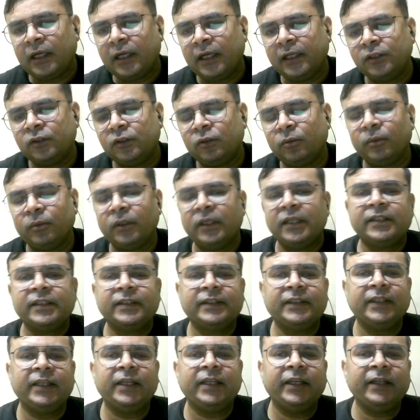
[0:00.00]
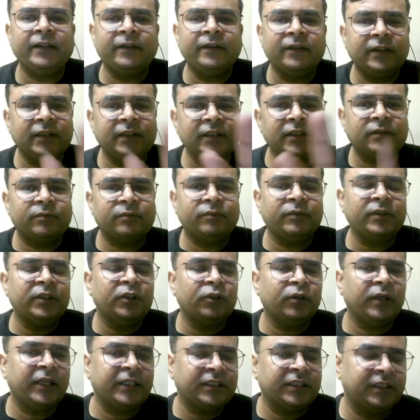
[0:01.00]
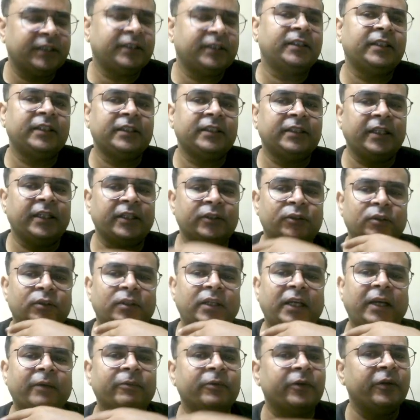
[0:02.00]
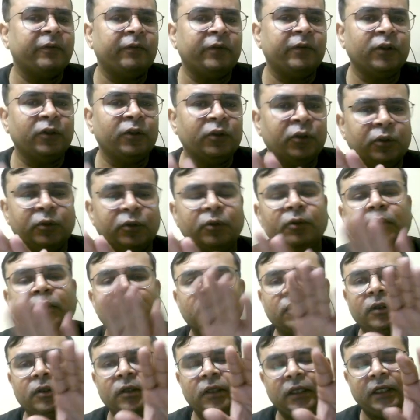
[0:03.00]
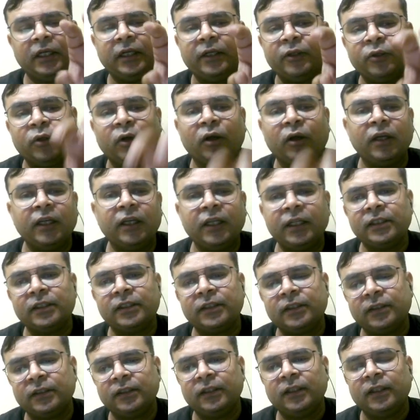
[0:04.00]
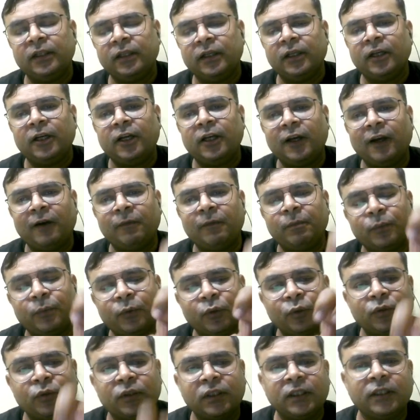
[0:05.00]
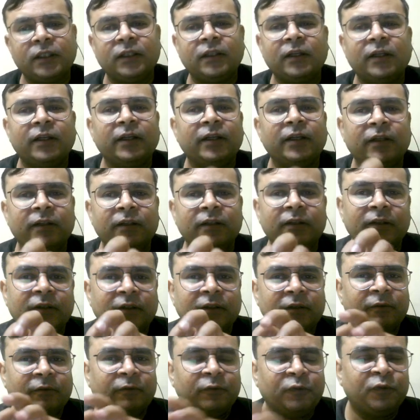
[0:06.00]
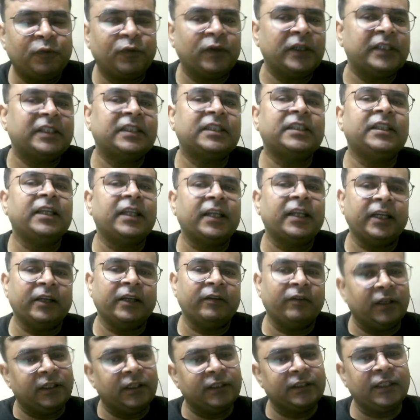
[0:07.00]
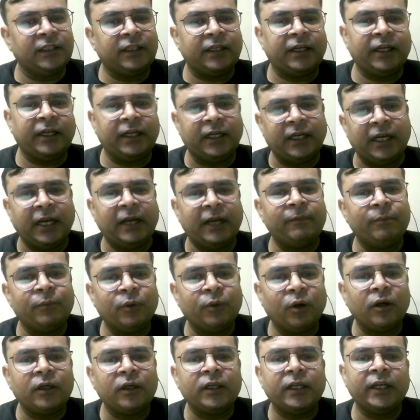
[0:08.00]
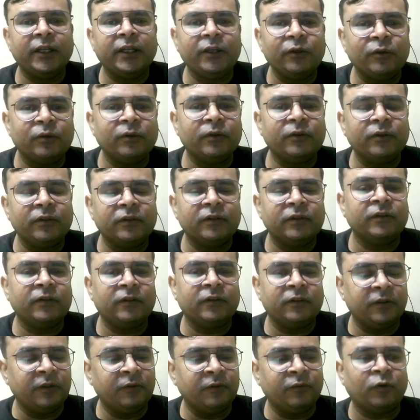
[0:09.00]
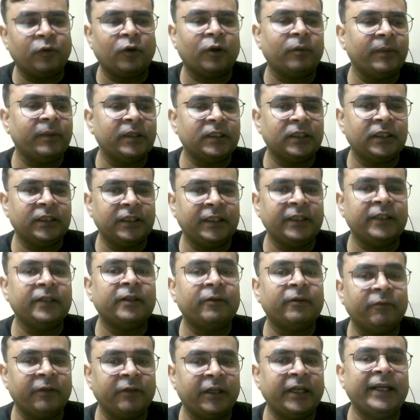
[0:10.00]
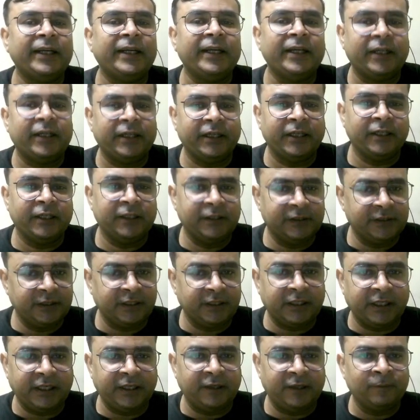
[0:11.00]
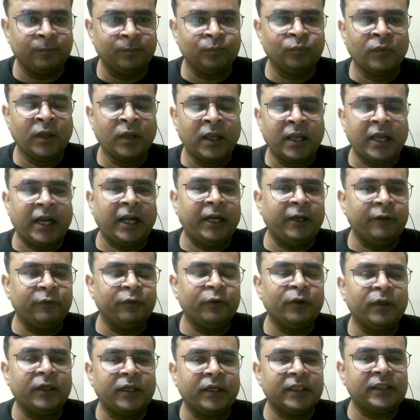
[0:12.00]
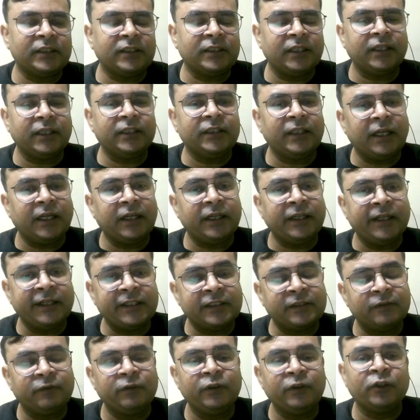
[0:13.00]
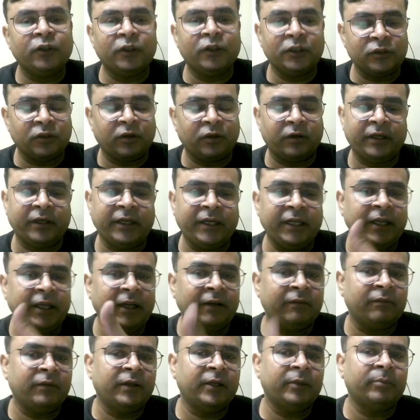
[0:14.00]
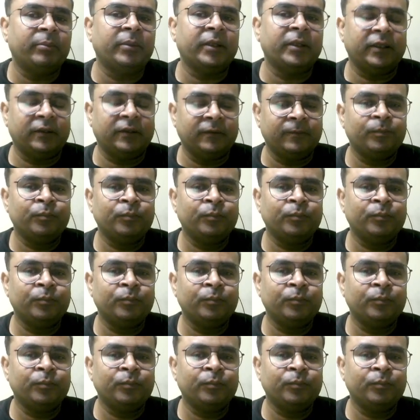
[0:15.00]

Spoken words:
So see, in this video lecture series, actually I am giving you a knowledge up to the first year level. Is it right? I'm not telling you information in a very detail. Is it right? And if you're interested, then its video is already available